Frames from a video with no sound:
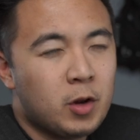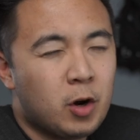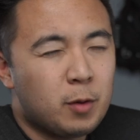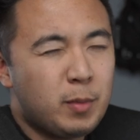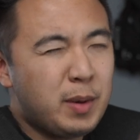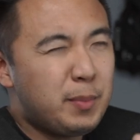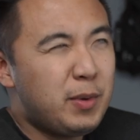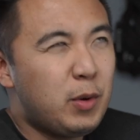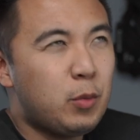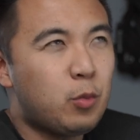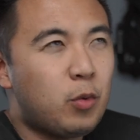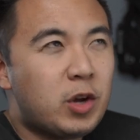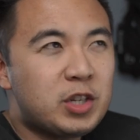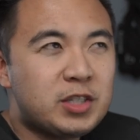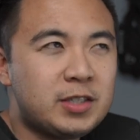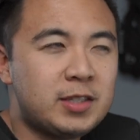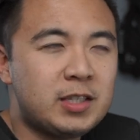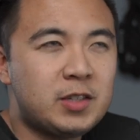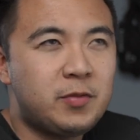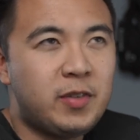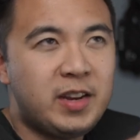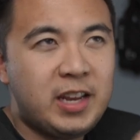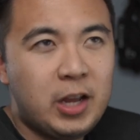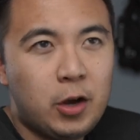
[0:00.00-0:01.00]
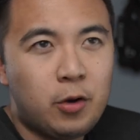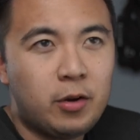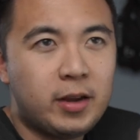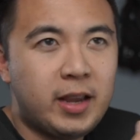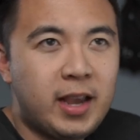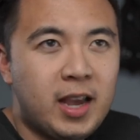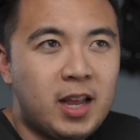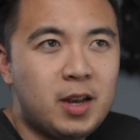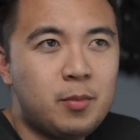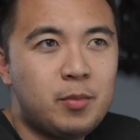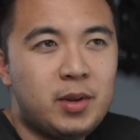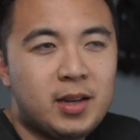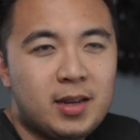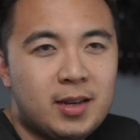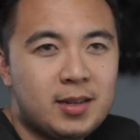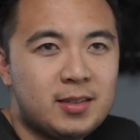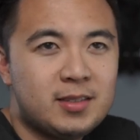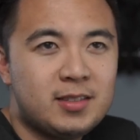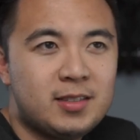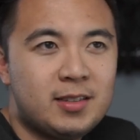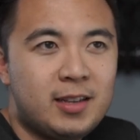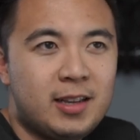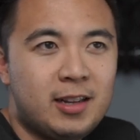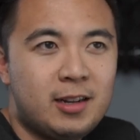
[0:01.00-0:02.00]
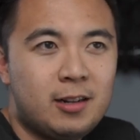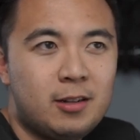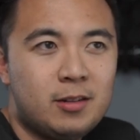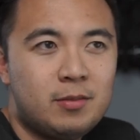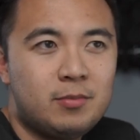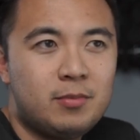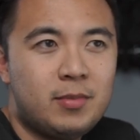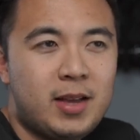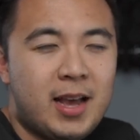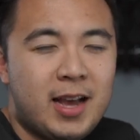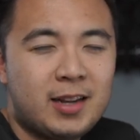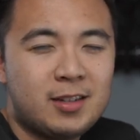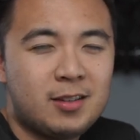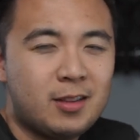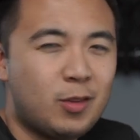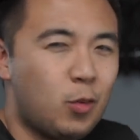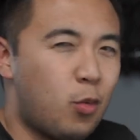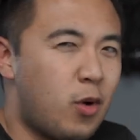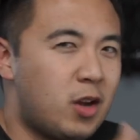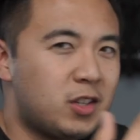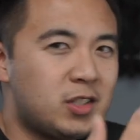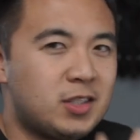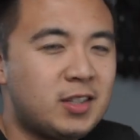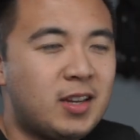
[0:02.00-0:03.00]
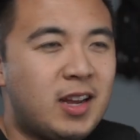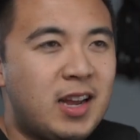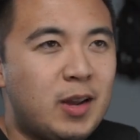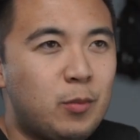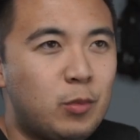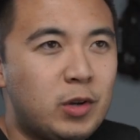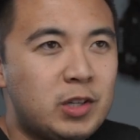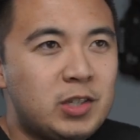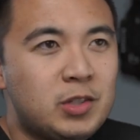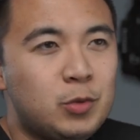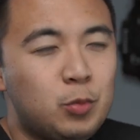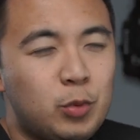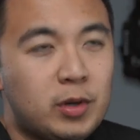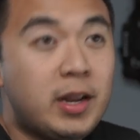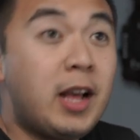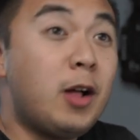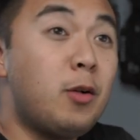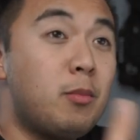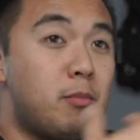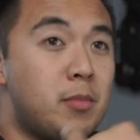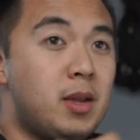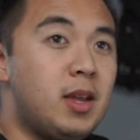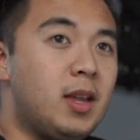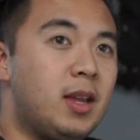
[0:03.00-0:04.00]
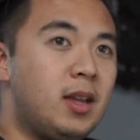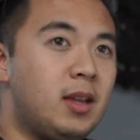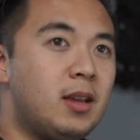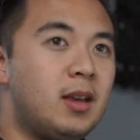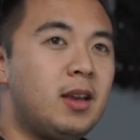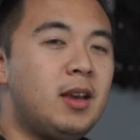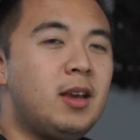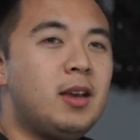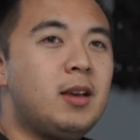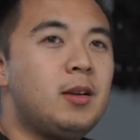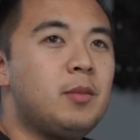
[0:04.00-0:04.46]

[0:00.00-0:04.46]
Or maybe watch this video again because it'll add to the watch time, which would help me,